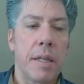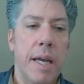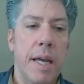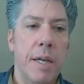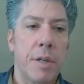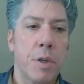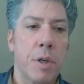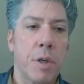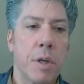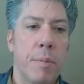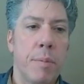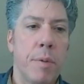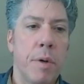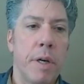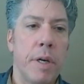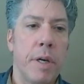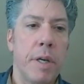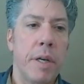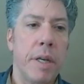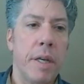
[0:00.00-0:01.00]
Lights should come
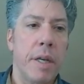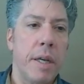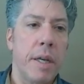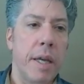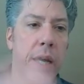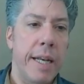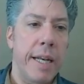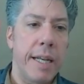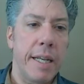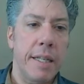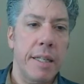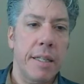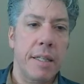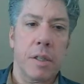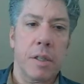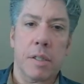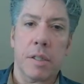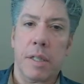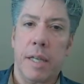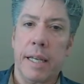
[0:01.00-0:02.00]
on and it
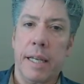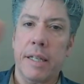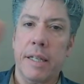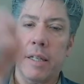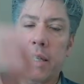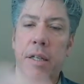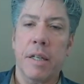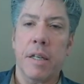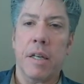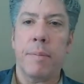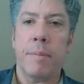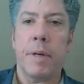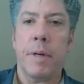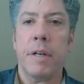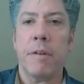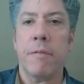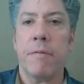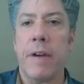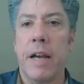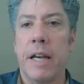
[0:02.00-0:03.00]
looks like it didn't come
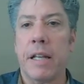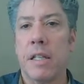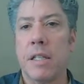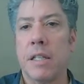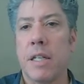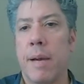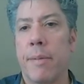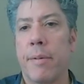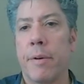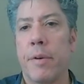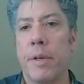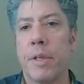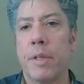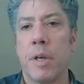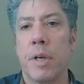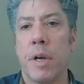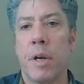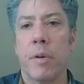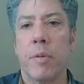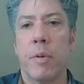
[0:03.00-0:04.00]
on. In fact, the timer
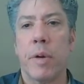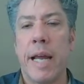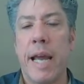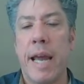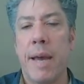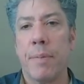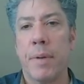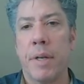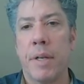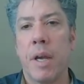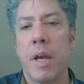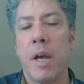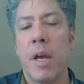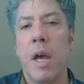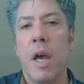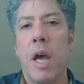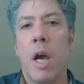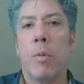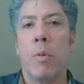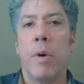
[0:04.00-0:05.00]
restarted. What happened?
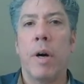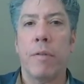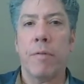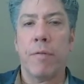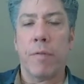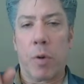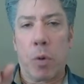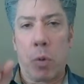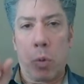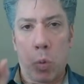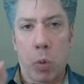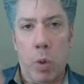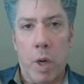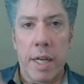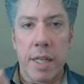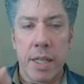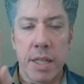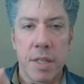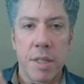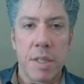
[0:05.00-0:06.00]
Well, for
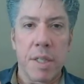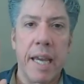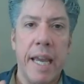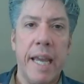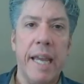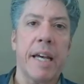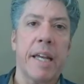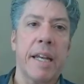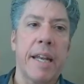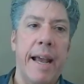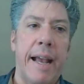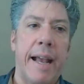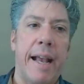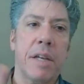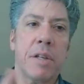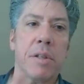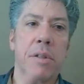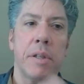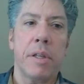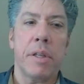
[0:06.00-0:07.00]
one scan,
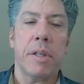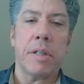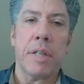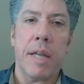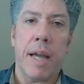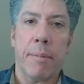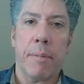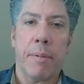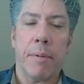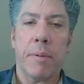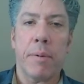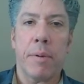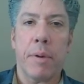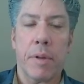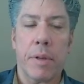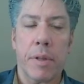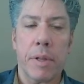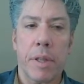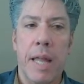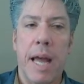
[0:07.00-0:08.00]
actually the timer
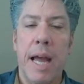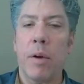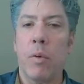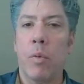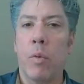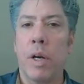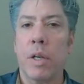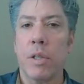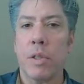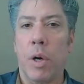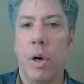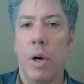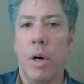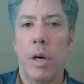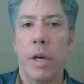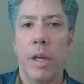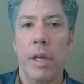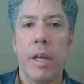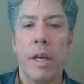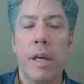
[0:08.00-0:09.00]
or the light was
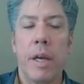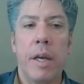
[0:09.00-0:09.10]
on.